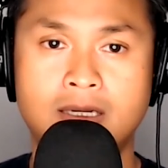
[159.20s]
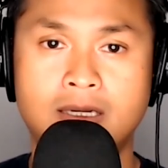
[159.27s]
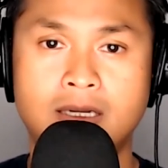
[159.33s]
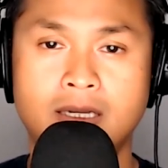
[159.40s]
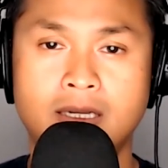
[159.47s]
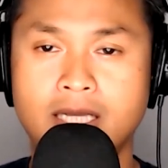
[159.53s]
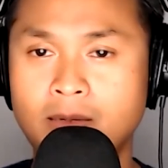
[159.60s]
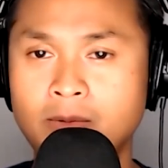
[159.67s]

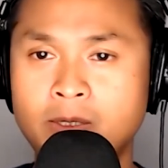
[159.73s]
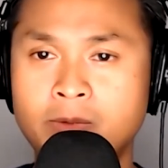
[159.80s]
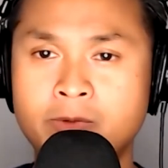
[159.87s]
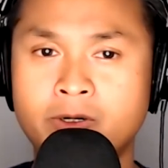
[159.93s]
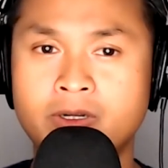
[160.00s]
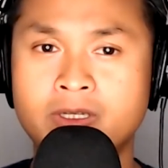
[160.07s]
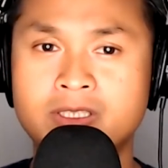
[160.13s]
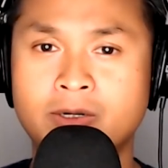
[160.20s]
Game
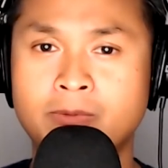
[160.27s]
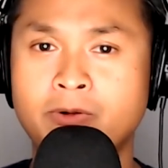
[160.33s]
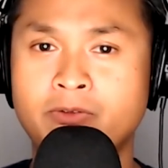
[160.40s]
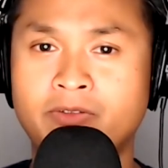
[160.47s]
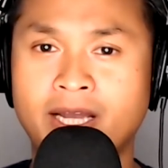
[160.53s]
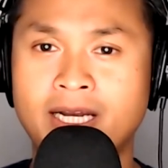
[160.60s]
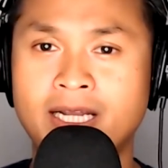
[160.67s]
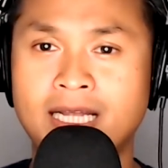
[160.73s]
components are
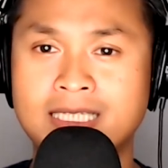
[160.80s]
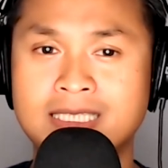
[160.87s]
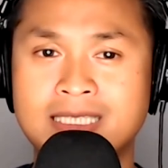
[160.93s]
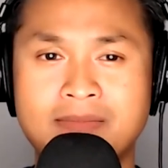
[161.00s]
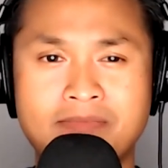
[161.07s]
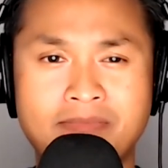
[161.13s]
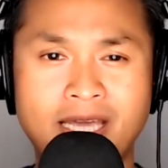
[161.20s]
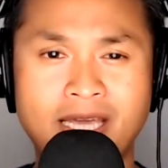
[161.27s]
provided as the
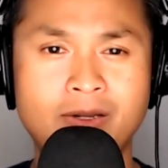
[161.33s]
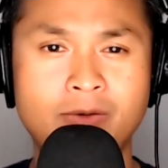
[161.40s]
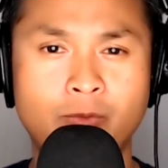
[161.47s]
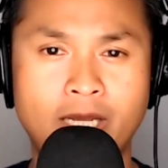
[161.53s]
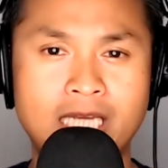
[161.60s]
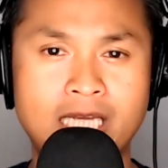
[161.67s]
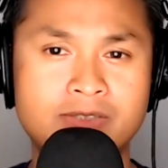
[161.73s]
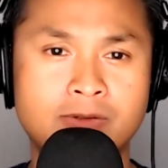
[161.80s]
main
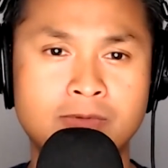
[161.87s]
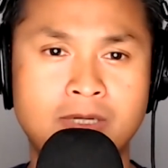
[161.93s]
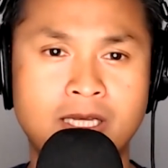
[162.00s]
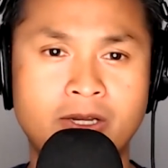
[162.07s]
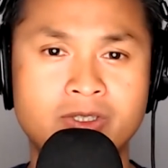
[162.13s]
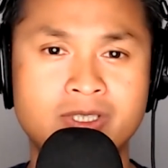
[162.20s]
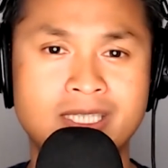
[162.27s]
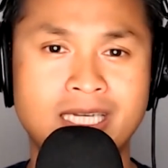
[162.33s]
ways for players
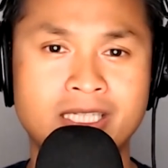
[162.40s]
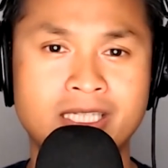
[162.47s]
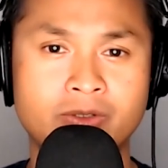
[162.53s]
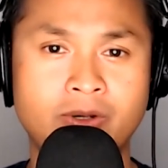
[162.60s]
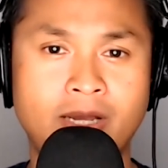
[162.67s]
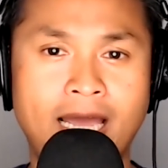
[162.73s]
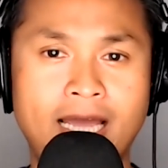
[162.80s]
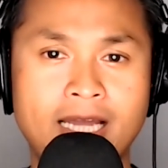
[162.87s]
to
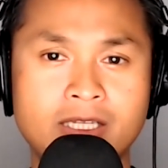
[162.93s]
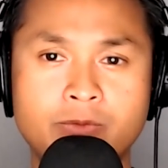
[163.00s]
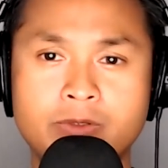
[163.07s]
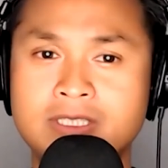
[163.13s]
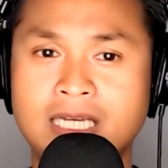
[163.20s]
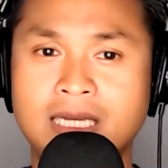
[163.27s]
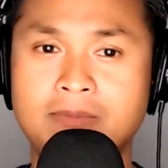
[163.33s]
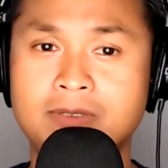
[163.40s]
interact with
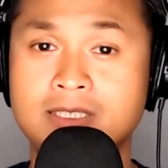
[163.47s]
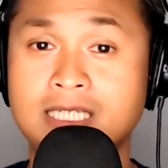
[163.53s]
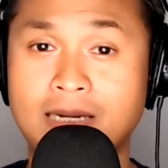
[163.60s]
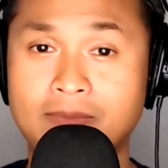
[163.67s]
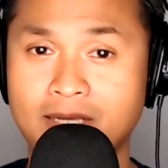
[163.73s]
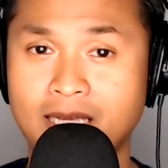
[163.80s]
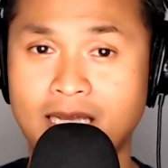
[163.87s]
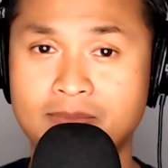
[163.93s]
tabletop
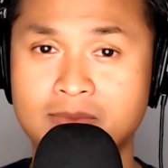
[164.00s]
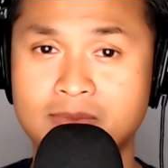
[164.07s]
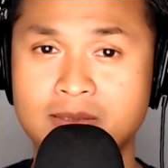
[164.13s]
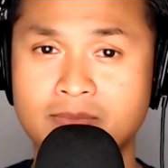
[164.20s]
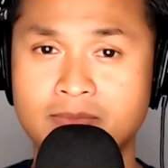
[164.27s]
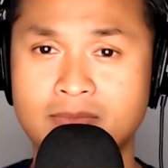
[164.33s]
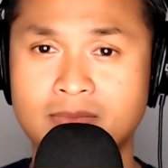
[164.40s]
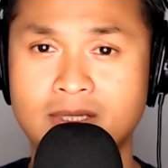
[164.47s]
games.
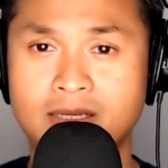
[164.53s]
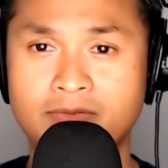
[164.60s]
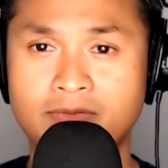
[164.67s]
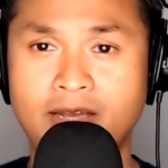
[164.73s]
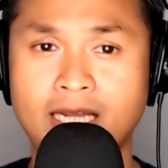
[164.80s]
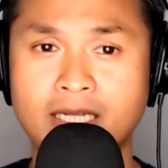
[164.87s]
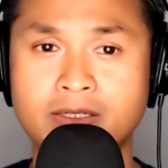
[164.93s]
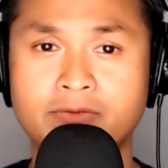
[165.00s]
In
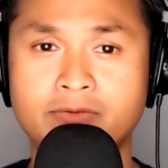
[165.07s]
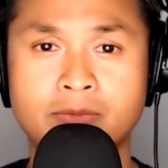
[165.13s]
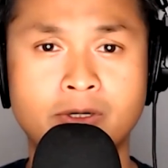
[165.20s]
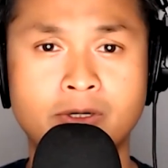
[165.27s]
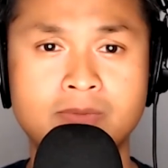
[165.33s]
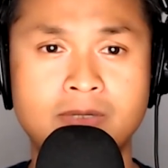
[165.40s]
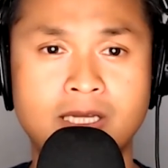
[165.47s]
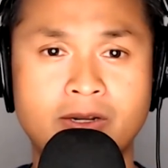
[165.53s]
fact, for most
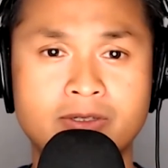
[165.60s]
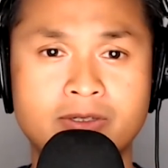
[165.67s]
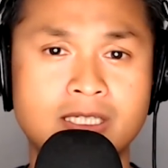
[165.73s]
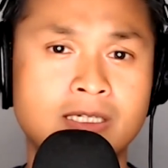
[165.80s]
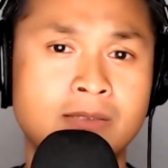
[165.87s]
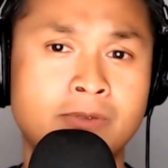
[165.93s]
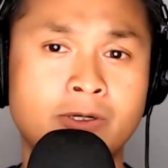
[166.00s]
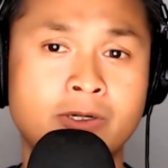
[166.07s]
players, the
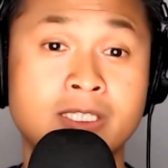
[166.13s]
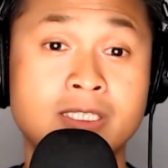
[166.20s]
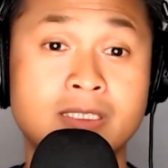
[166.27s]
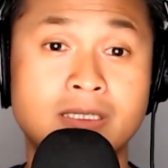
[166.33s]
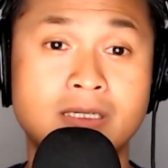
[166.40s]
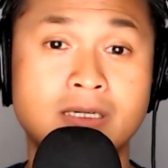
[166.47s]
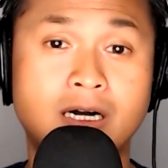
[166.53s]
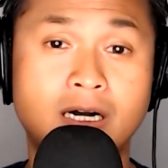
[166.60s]
components
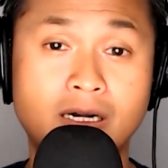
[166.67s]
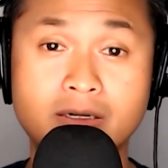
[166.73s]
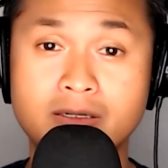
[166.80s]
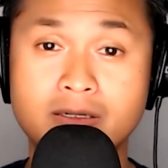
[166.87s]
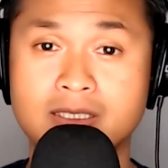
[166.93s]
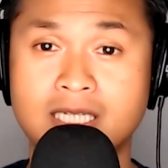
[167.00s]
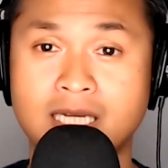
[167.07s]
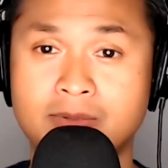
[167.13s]
are the
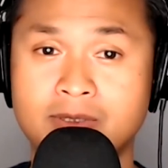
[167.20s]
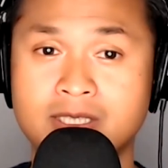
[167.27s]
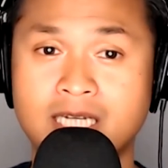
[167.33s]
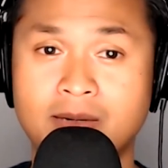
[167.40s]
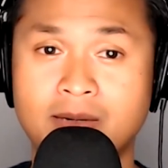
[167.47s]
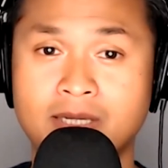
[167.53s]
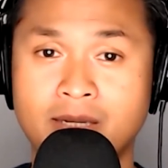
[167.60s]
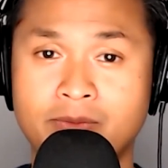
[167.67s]
tabletop
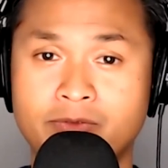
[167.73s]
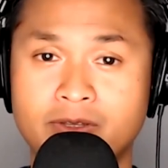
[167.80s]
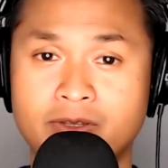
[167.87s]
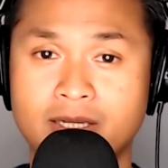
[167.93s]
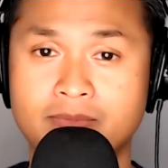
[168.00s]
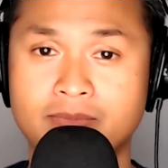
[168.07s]
game for them.